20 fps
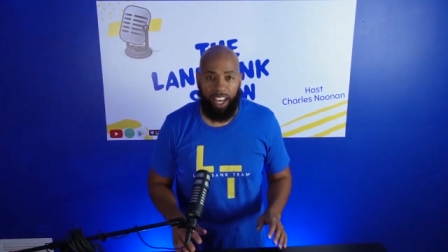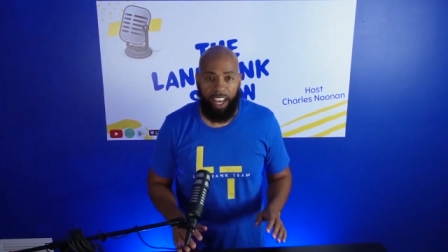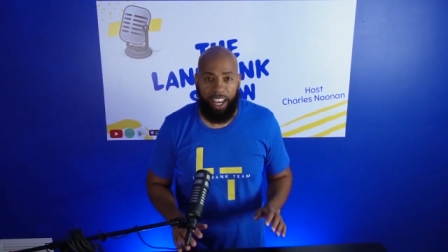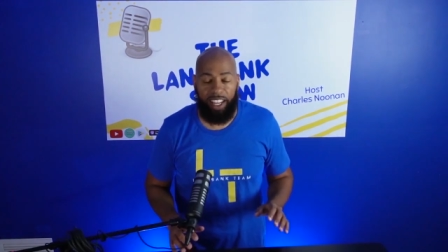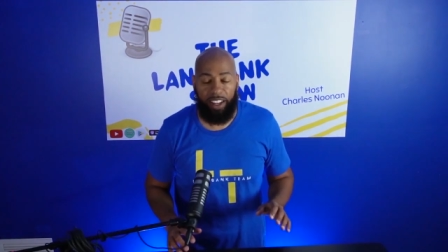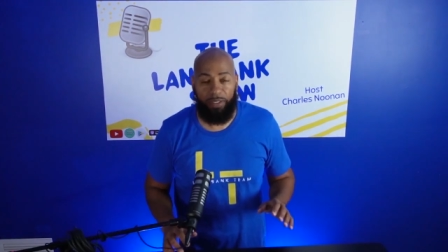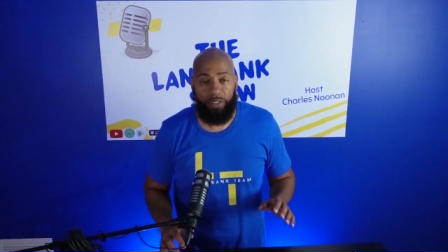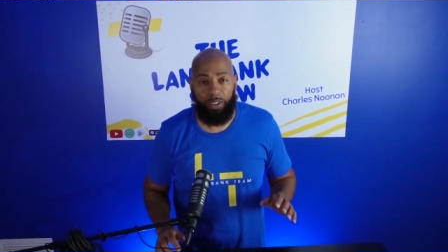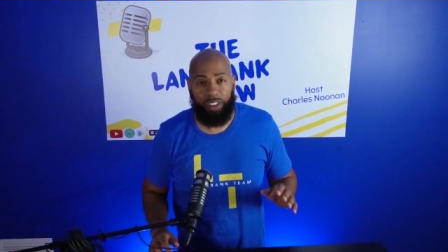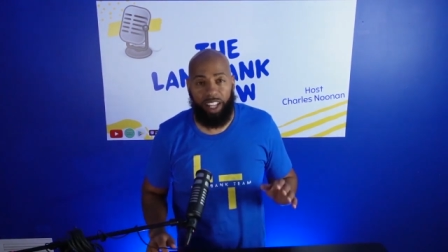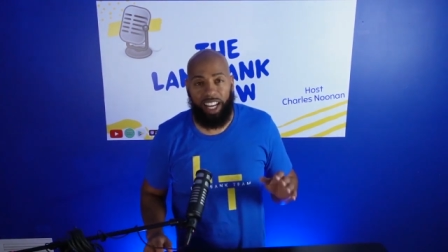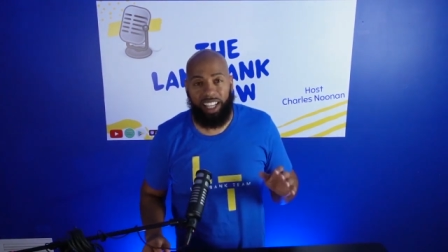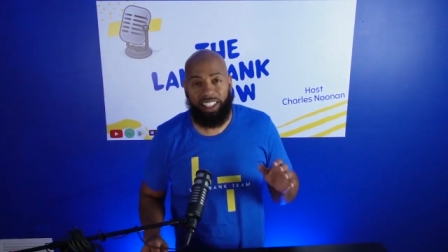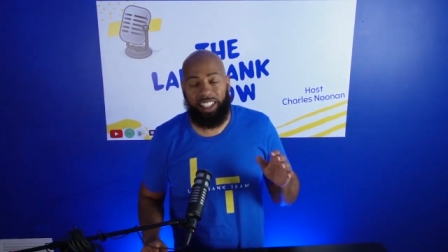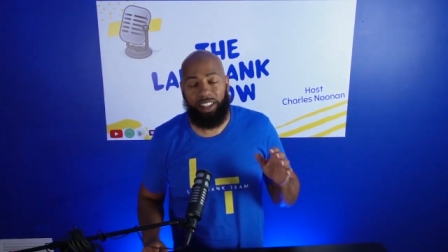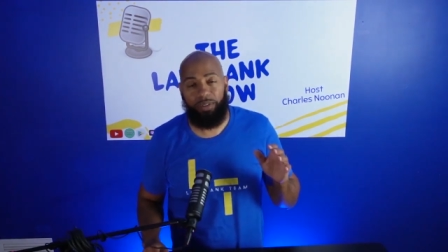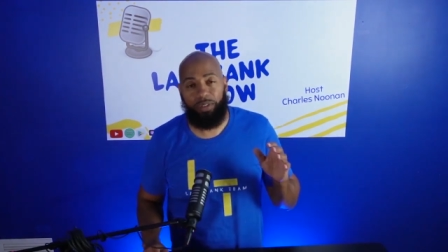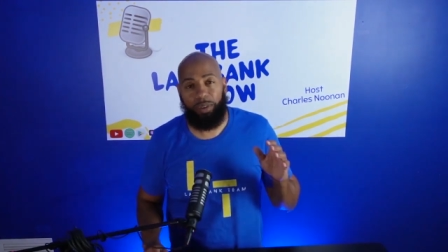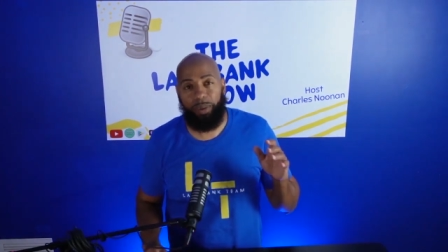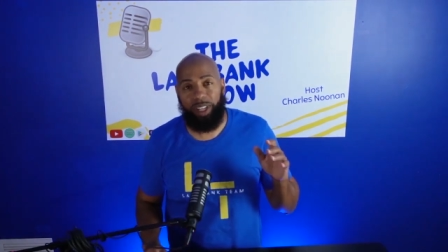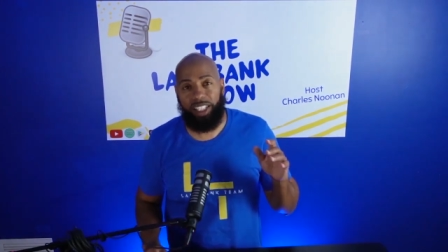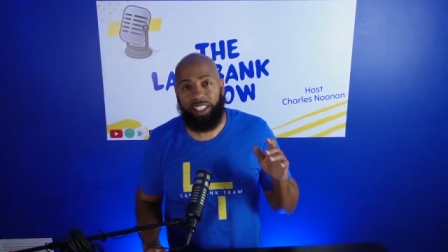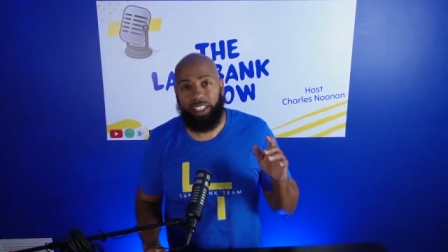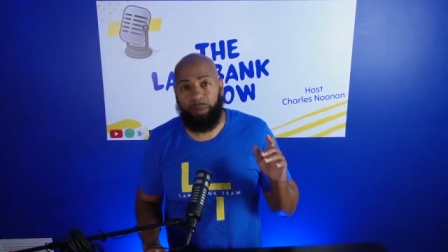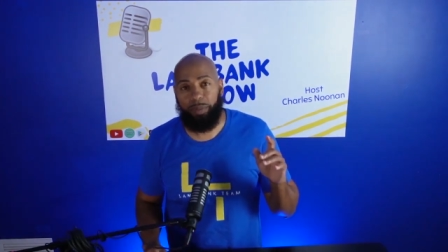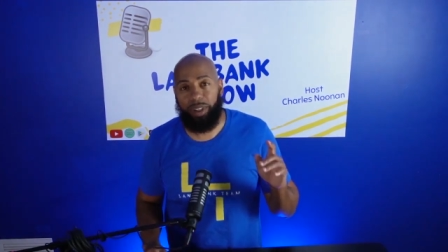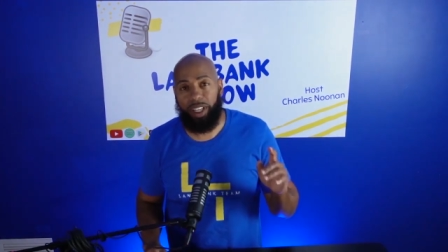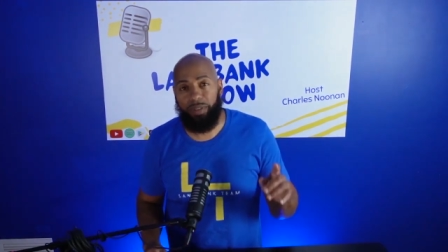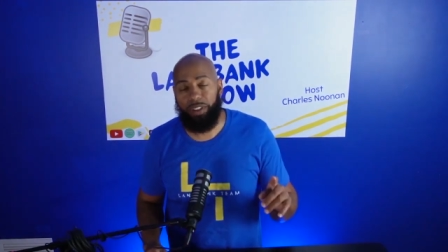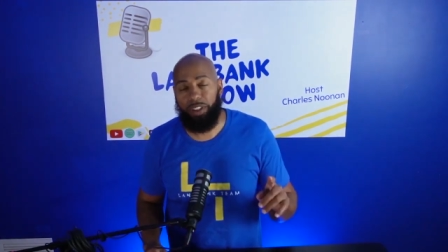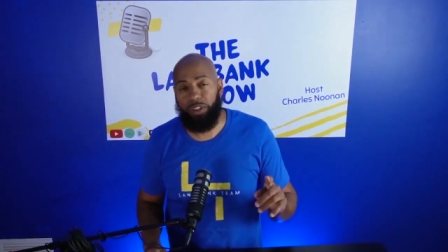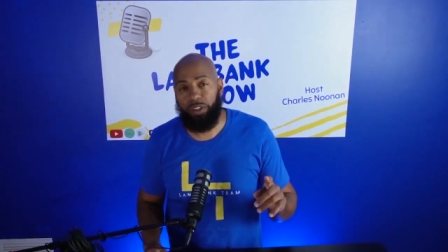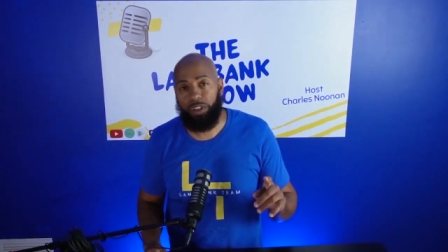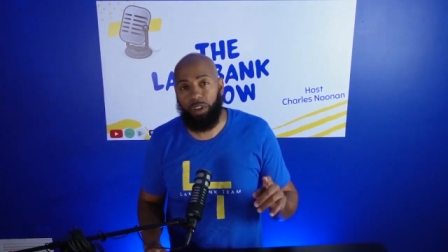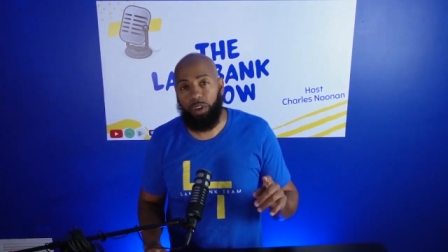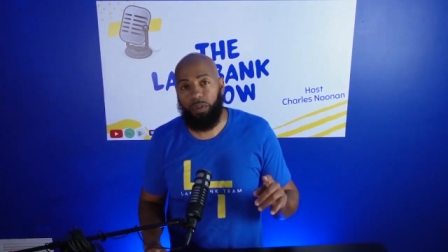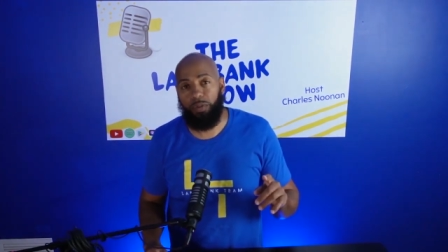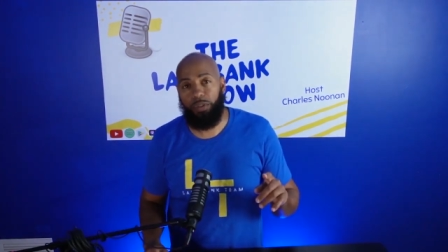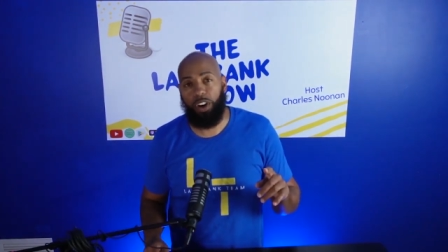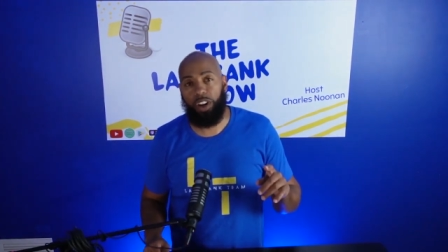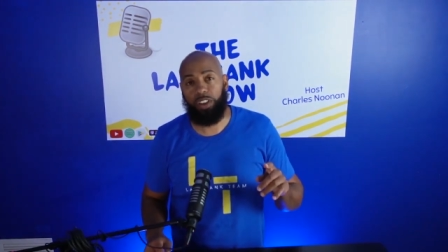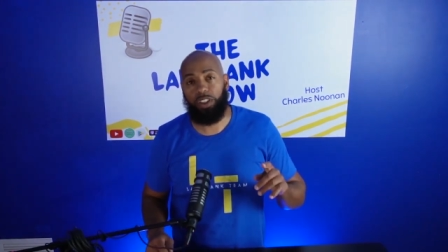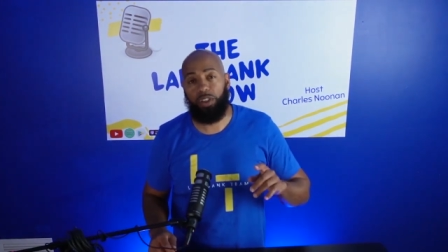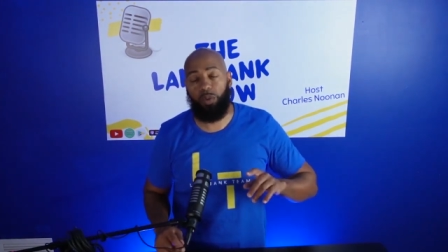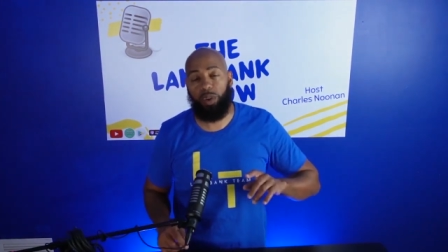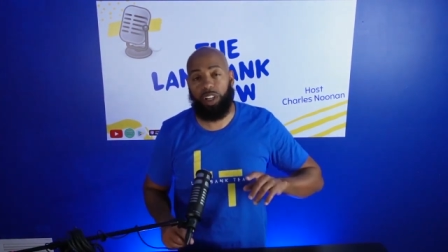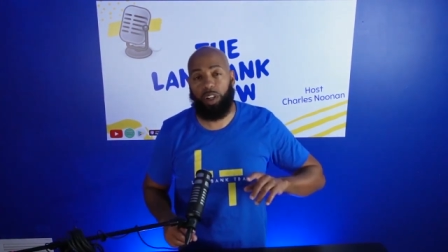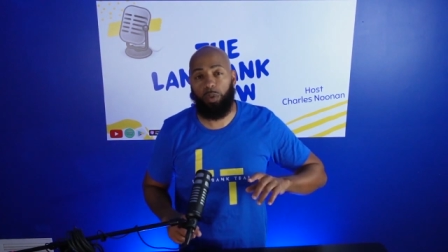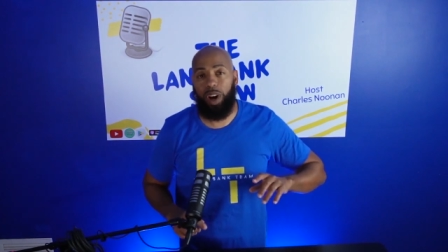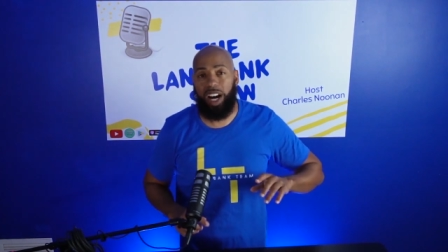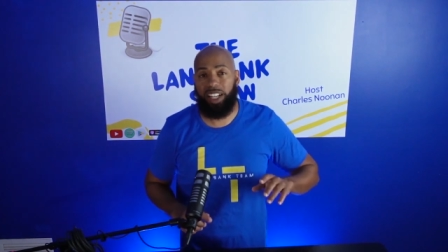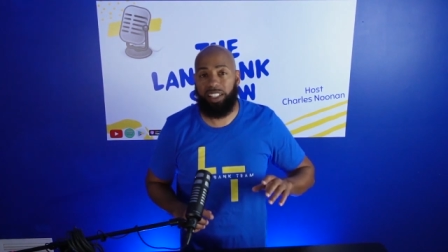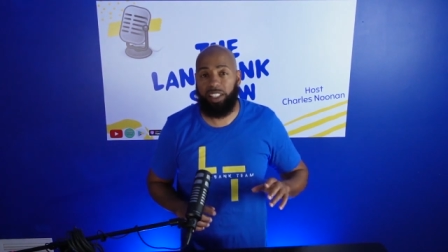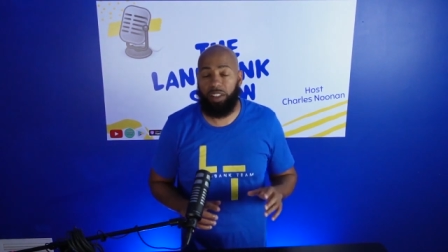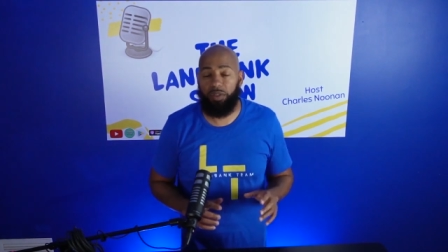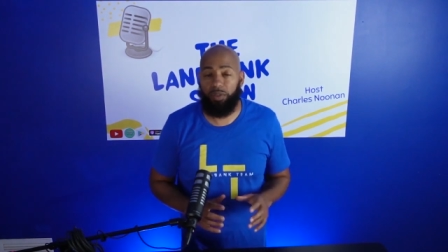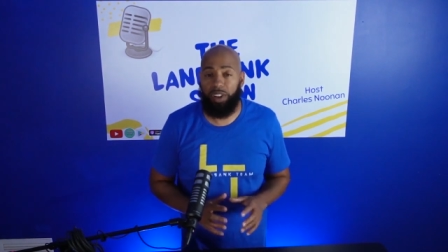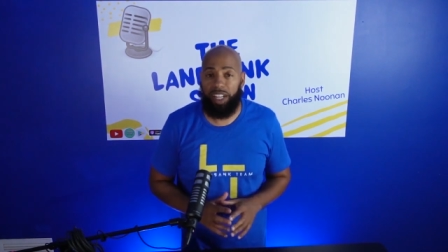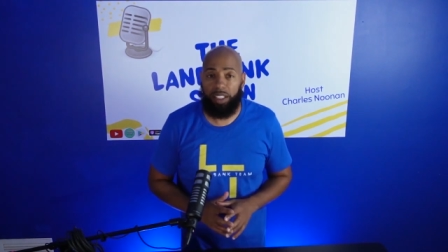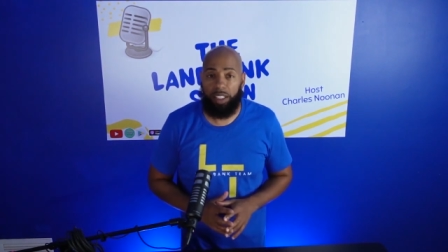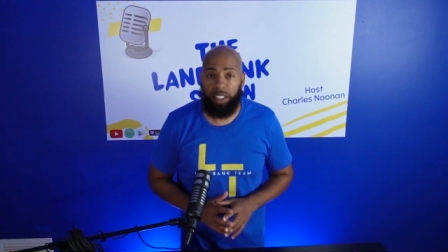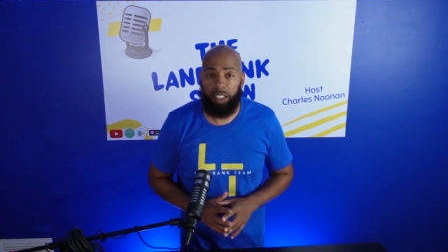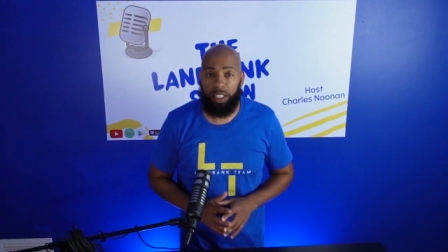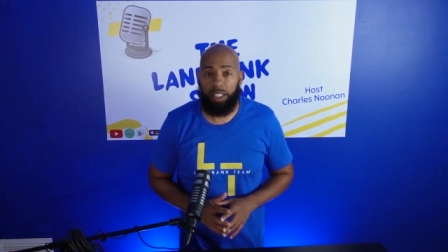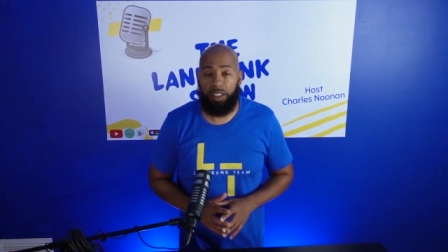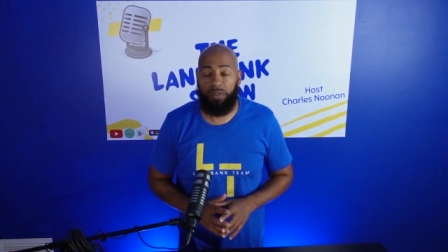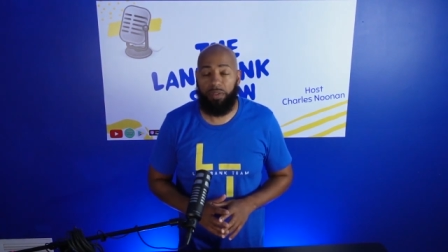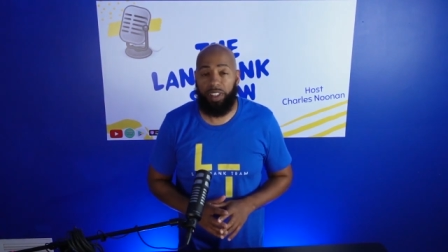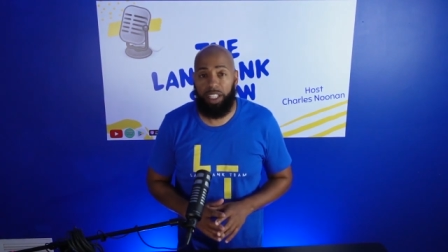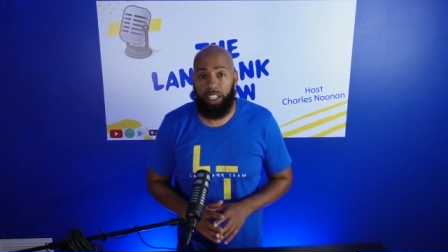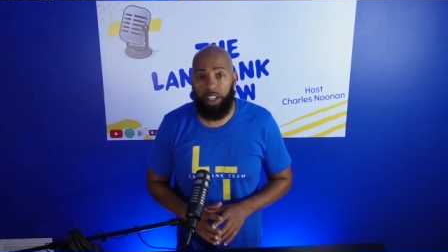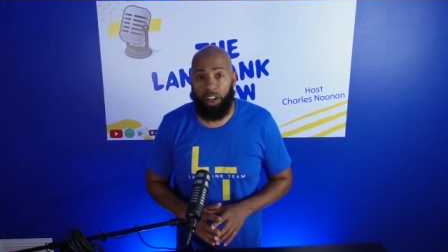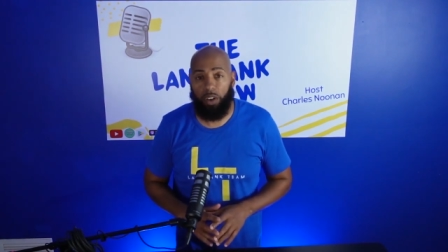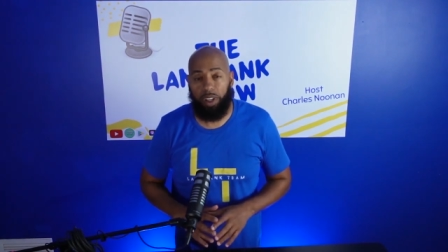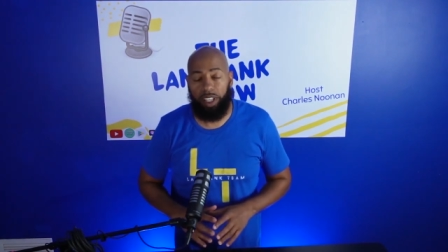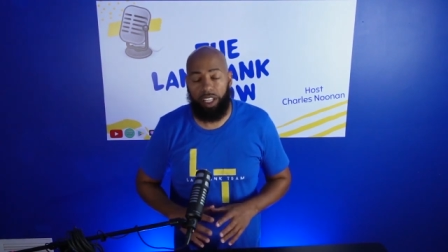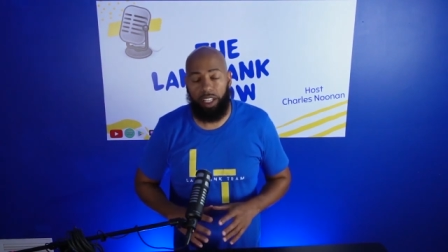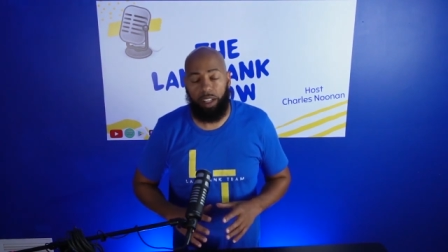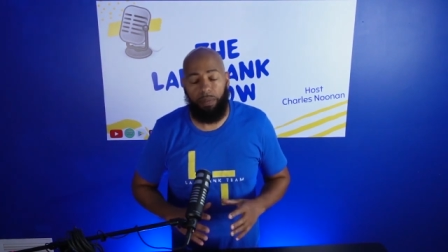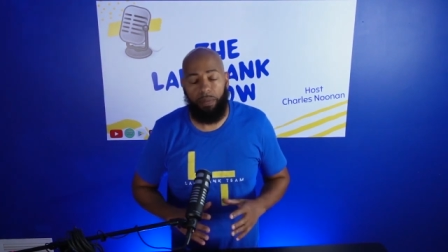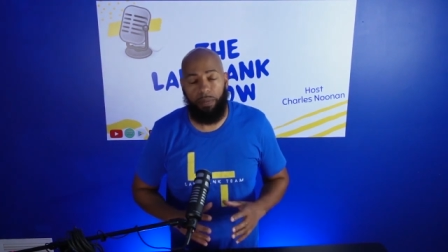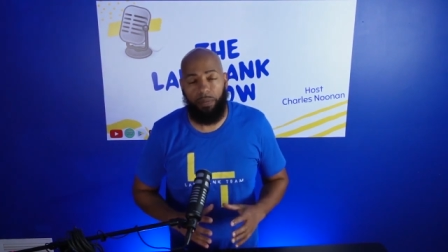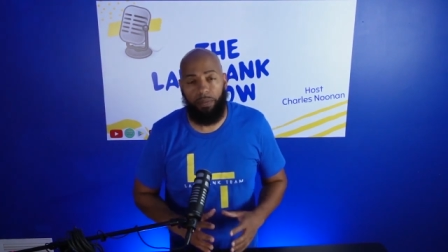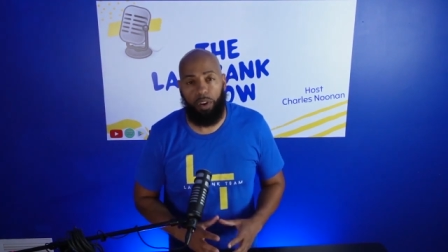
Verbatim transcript: Hey, if you like the information I'm giving you so far and you want to watch the rest of this video and get a